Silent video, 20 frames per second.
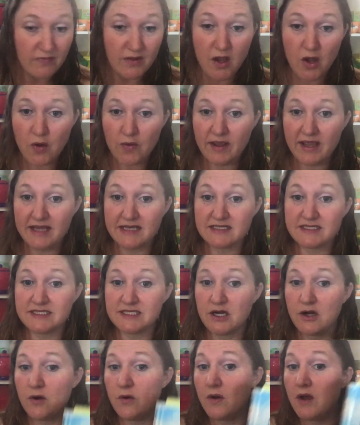Okay,
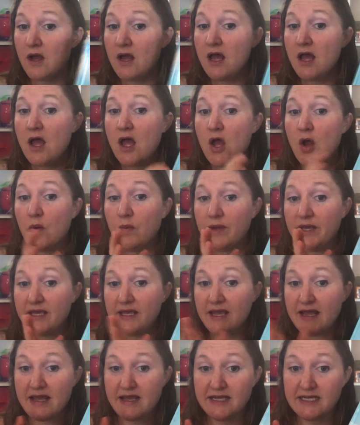so
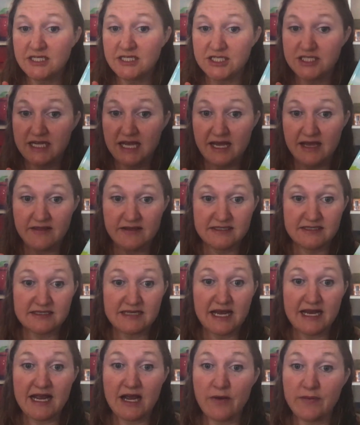we each day, this is
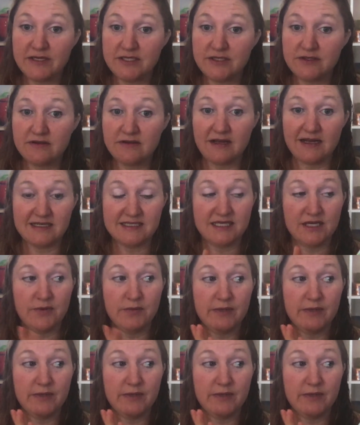kind of how we do the lesson.